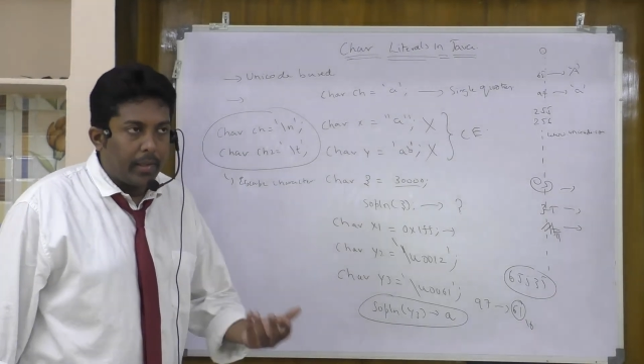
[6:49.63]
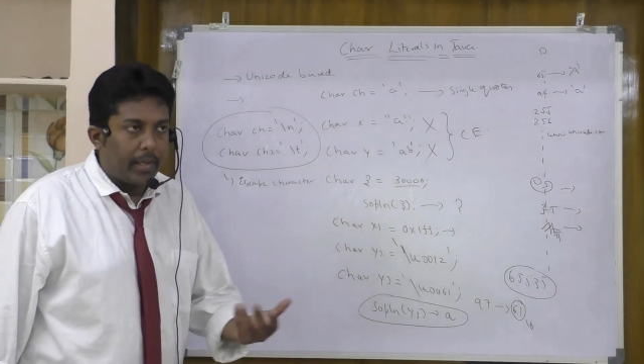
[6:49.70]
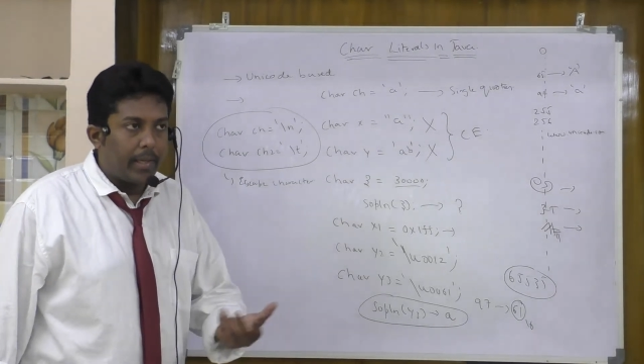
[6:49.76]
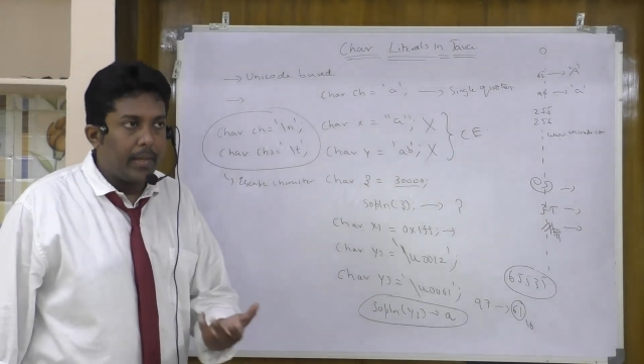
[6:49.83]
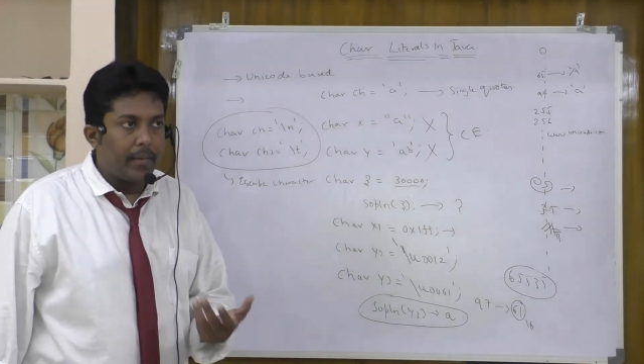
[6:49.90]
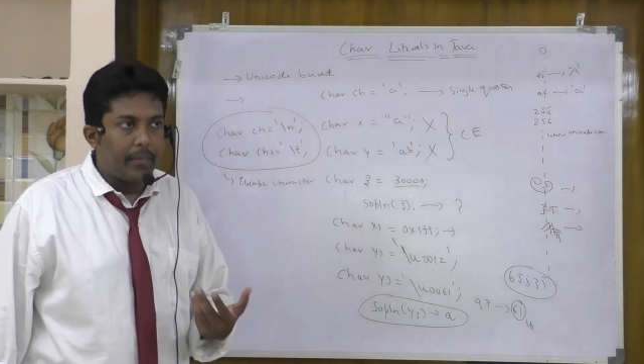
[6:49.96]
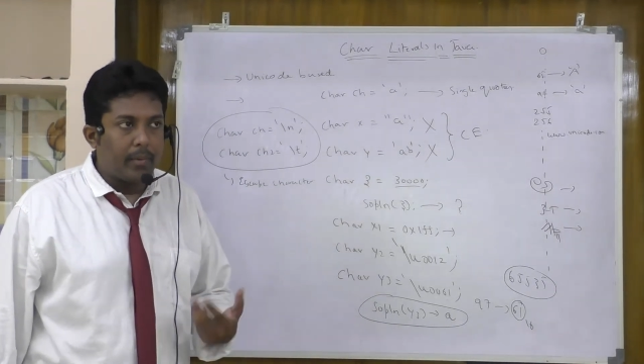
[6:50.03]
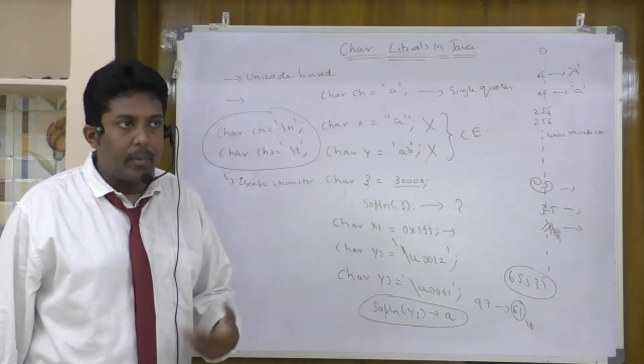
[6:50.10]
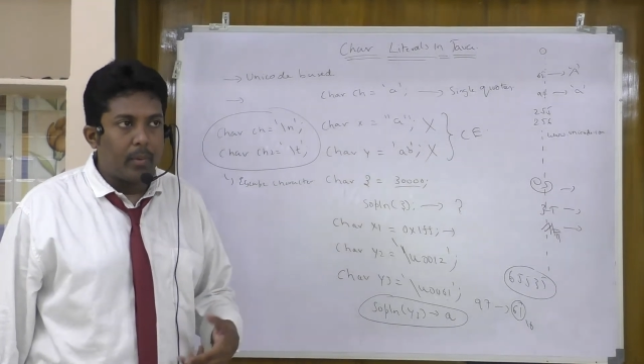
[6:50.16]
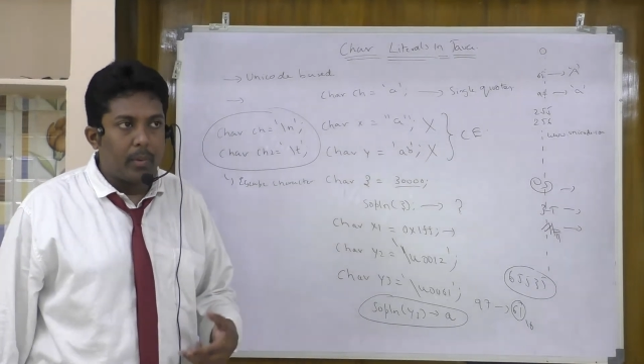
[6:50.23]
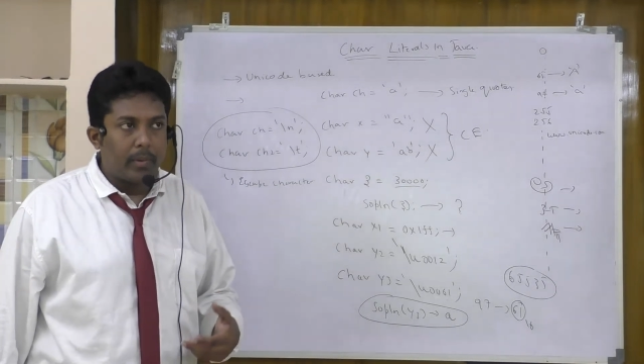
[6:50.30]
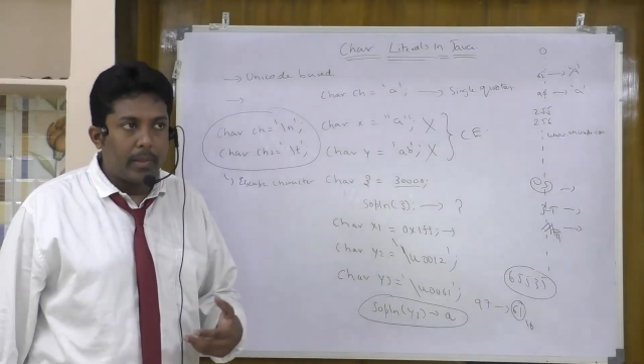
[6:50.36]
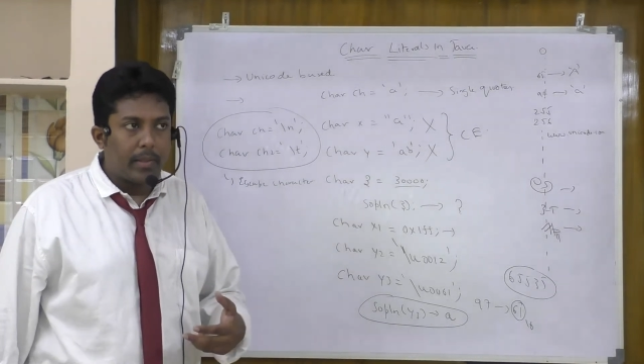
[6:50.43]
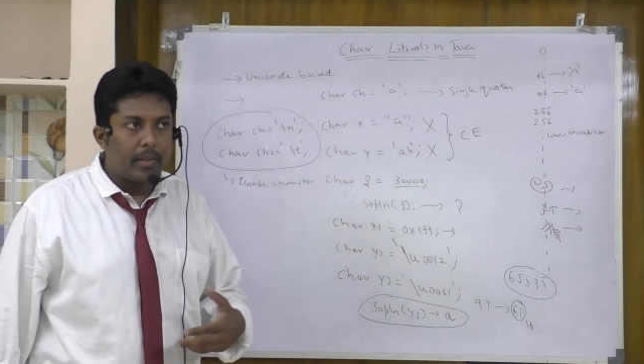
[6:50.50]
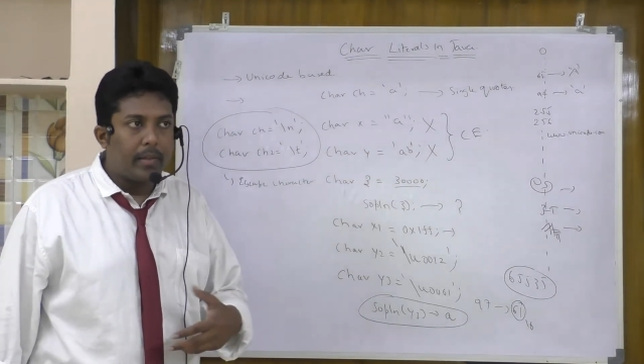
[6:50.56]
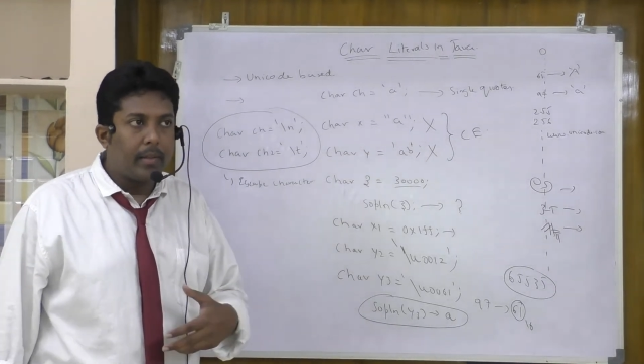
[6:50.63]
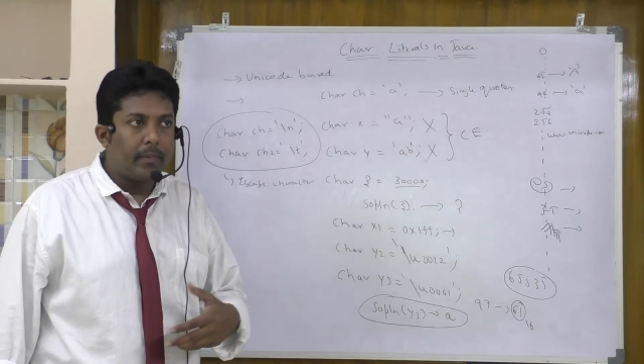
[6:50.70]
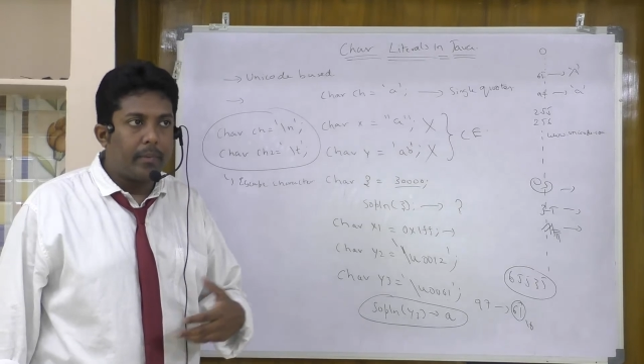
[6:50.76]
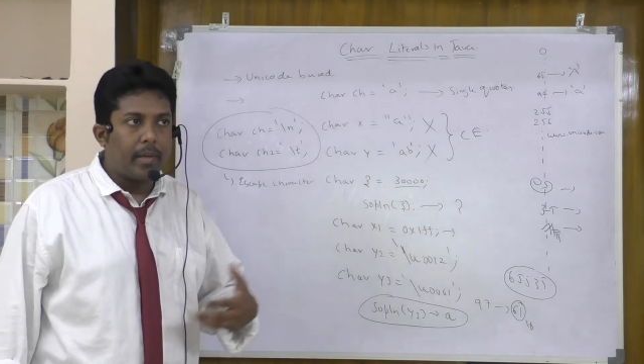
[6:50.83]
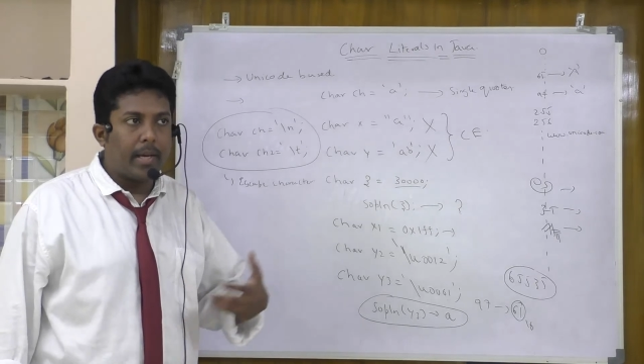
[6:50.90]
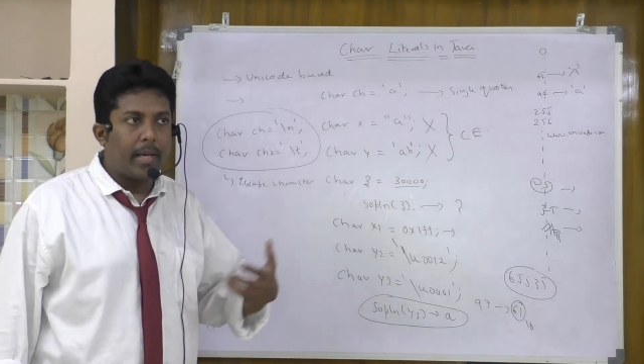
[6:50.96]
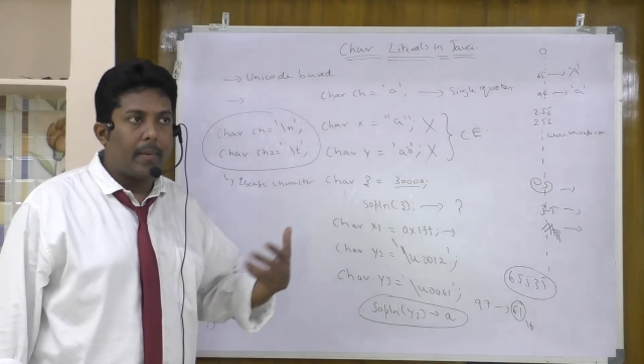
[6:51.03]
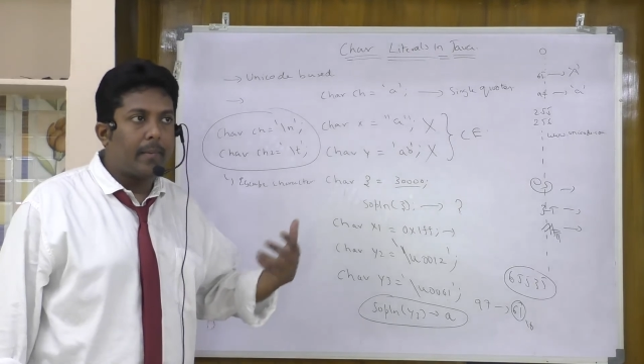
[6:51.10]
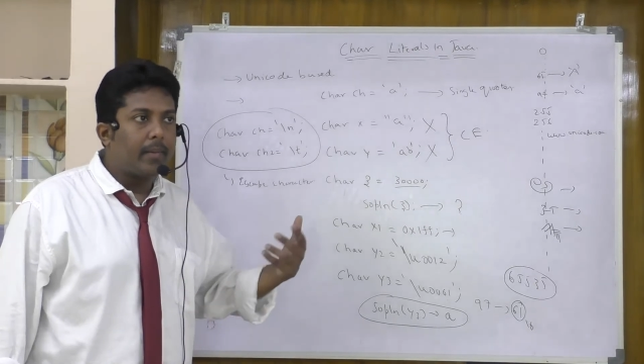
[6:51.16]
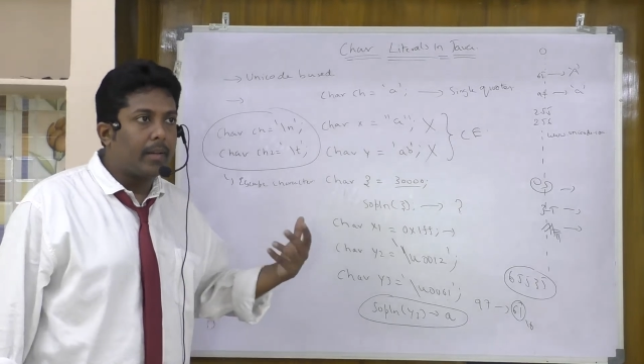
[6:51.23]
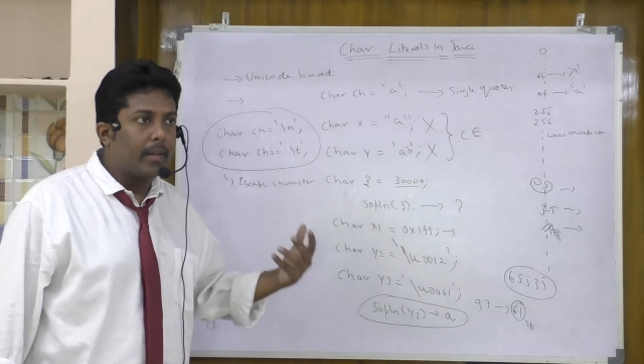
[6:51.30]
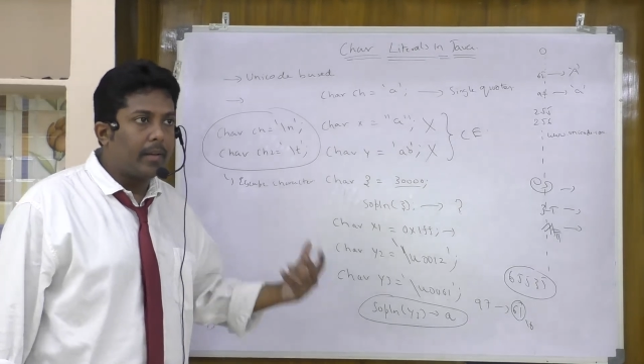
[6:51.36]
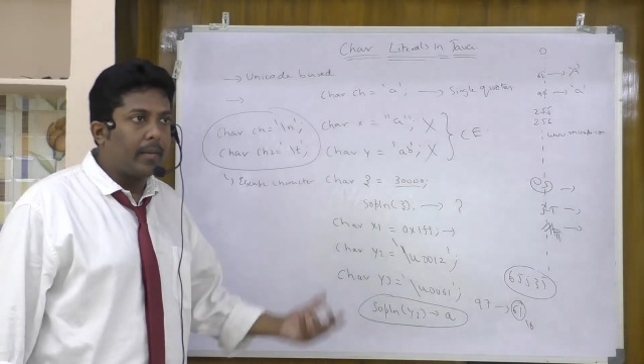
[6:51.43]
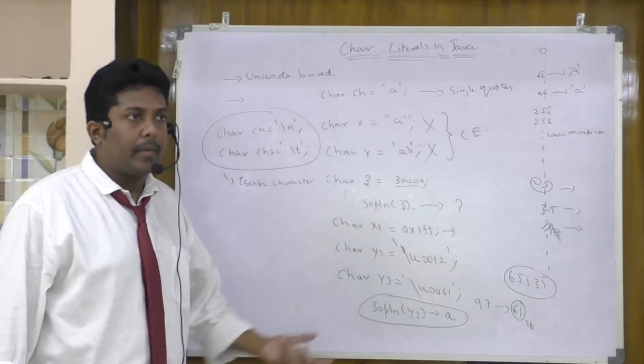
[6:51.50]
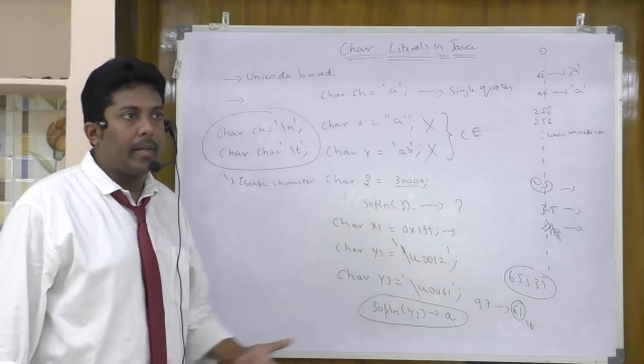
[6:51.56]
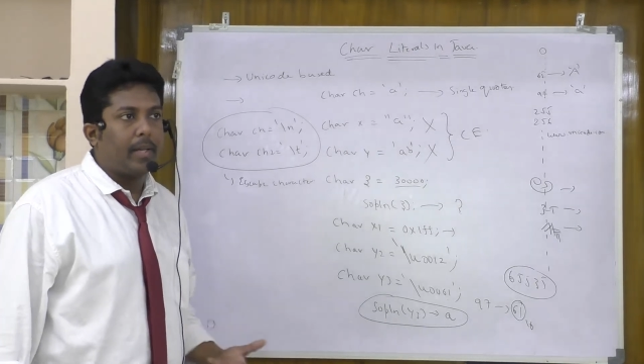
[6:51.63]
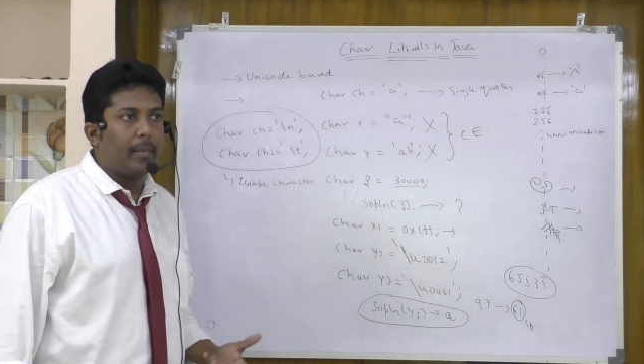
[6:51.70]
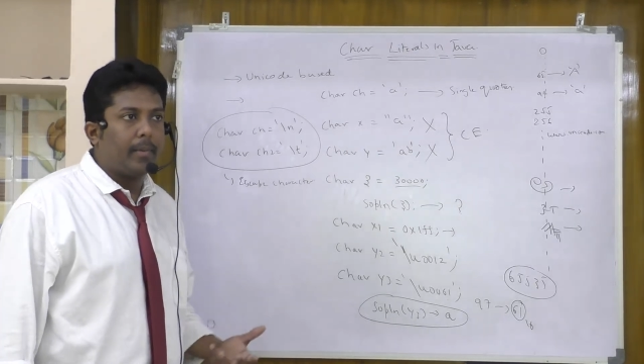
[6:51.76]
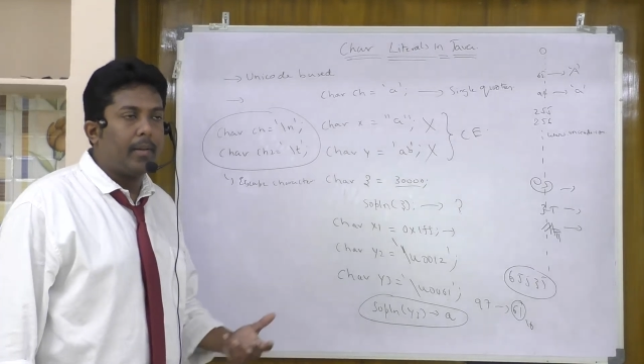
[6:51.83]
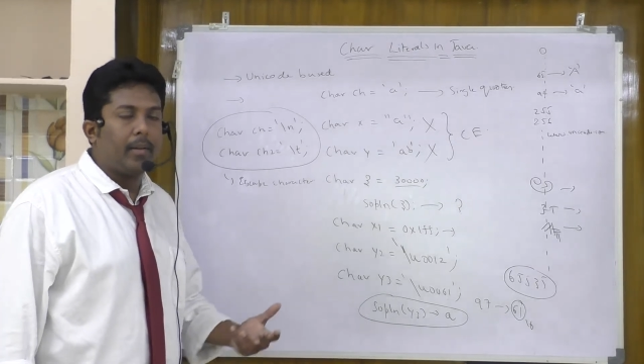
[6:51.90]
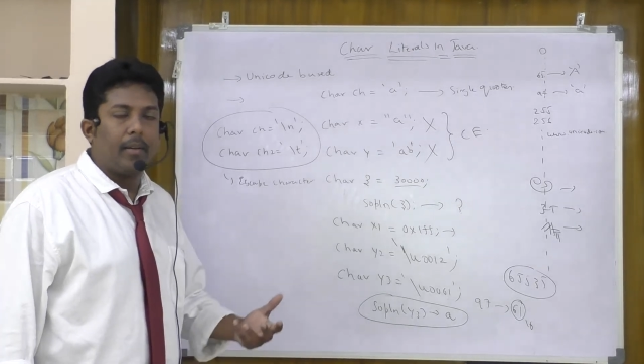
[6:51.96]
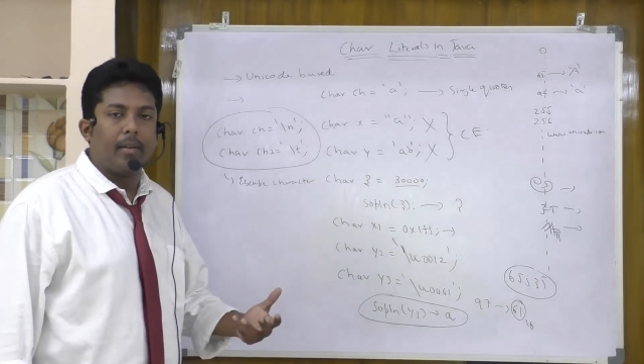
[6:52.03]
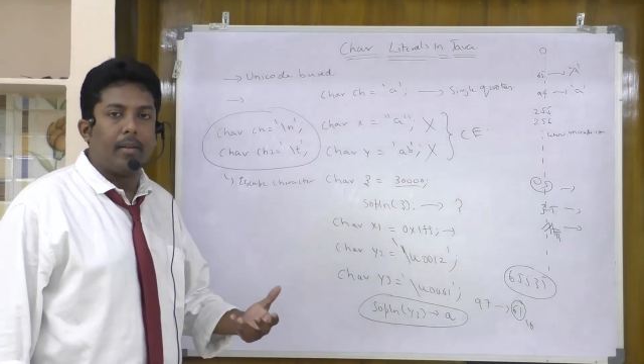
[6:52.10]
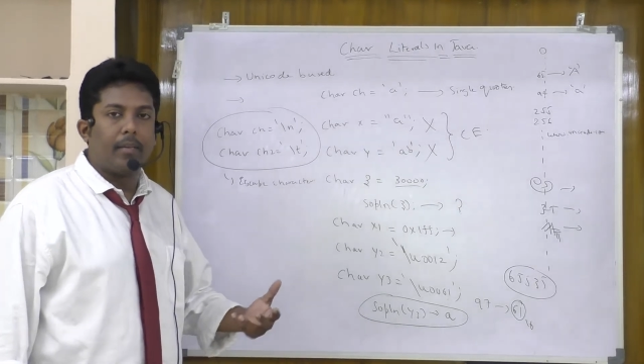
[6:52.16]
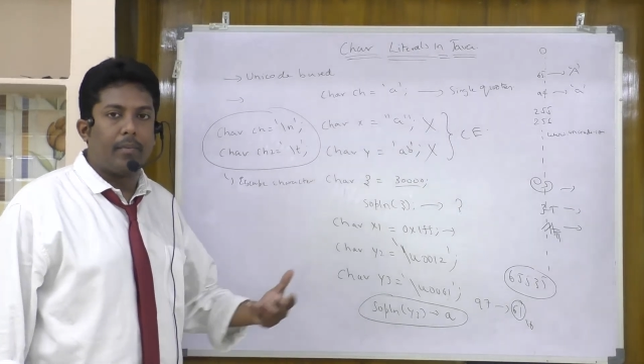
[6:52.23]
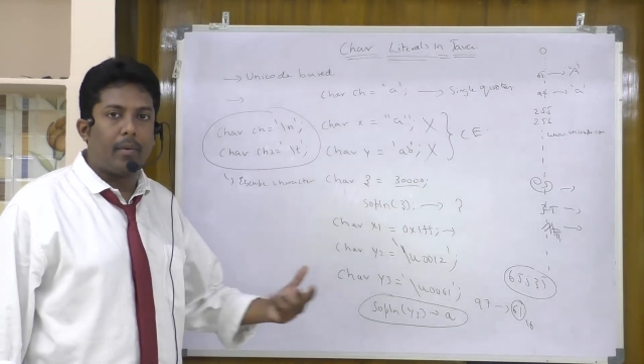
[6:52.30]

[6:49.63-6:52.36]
and if you know the if you have the available uh,